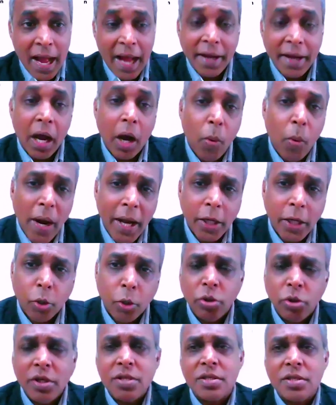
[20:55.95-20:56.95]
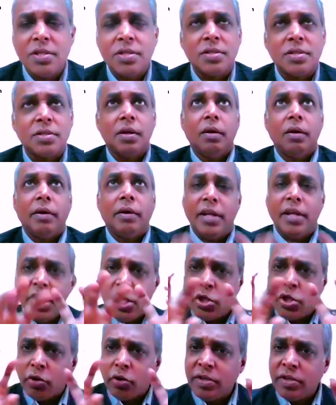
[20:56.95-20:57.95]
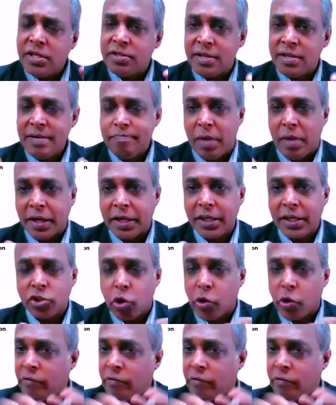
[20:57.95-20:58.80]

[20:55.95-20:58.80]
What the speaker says: And how I do this is, in each of these three buckets